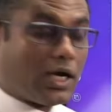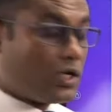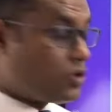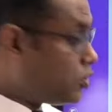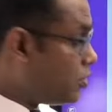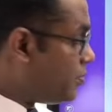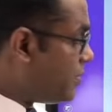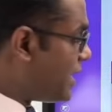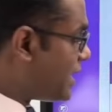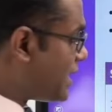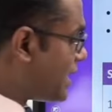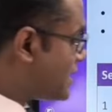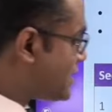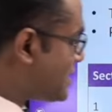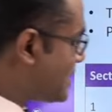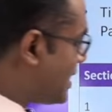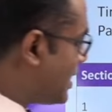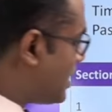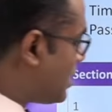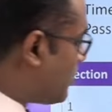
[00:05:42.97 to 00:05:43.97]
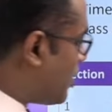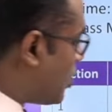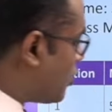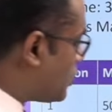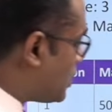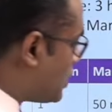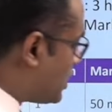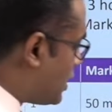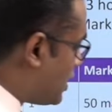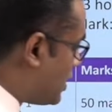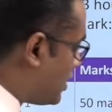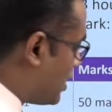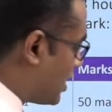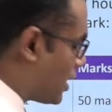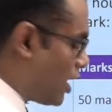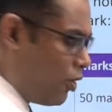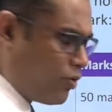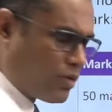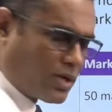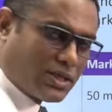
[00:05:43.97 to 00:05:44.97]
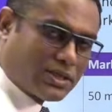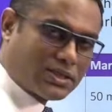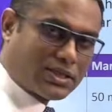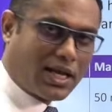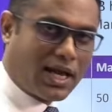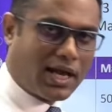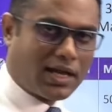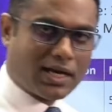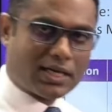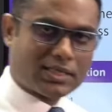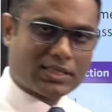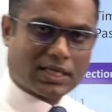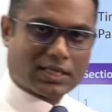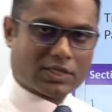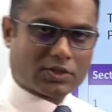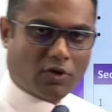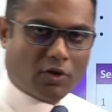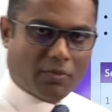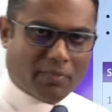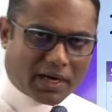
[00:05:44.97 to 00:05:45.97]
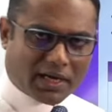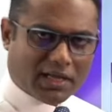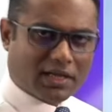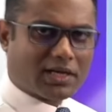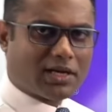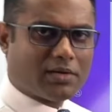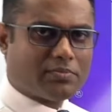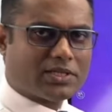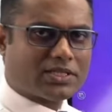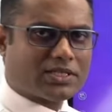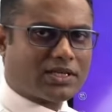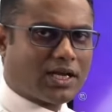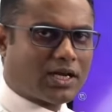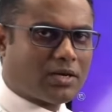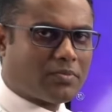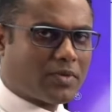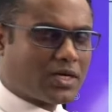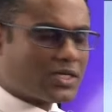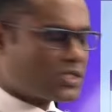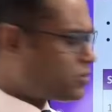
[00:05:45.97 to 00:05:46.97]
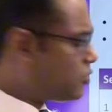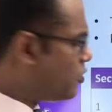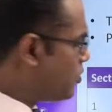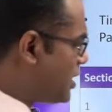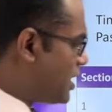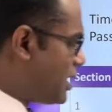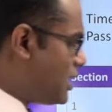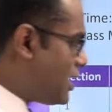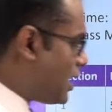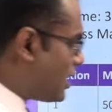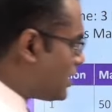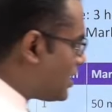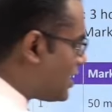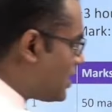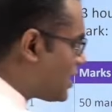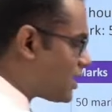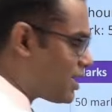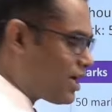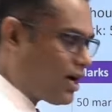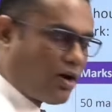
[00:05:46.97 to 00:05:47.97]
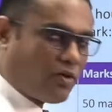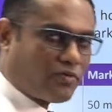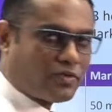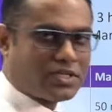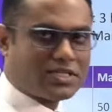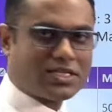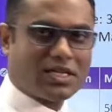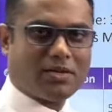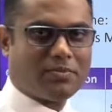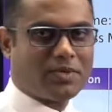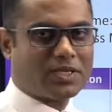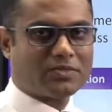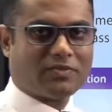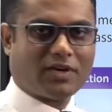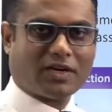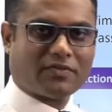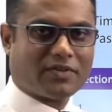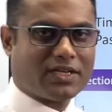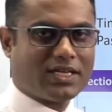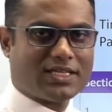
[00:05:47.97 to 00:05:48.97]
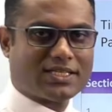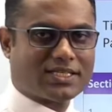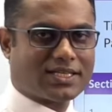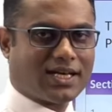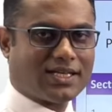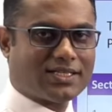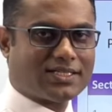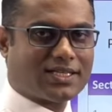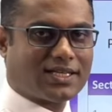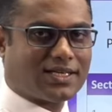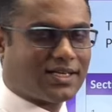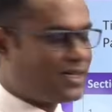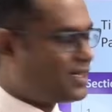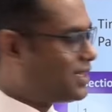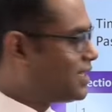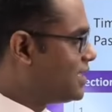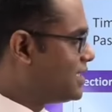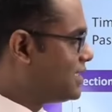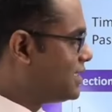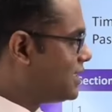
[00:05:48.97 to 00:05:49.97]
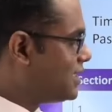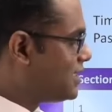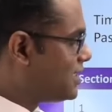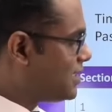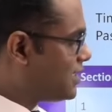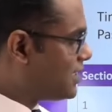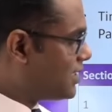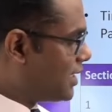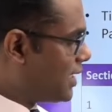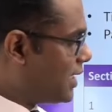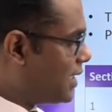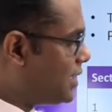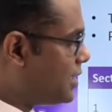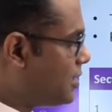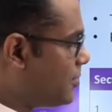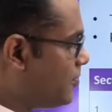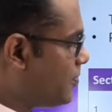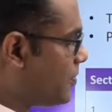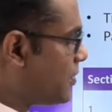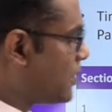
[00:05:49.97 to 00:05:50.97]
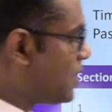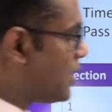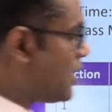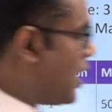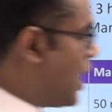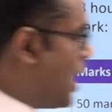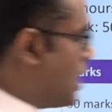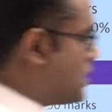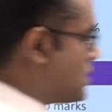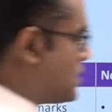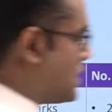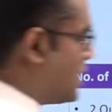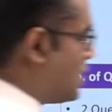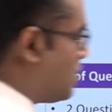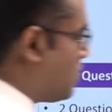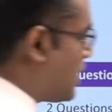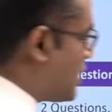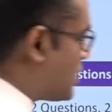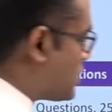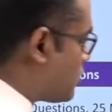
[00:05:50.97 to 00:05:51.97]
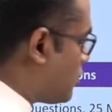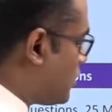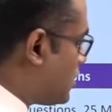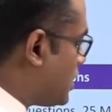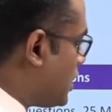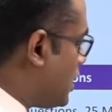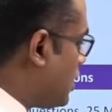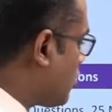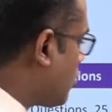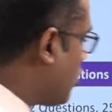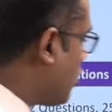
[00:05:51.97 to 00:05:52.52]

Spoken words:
you will be tested about the accounting standards, risk of material misstatements, or any other area of the syllabus what we discussed earlier, right? Unseen based on the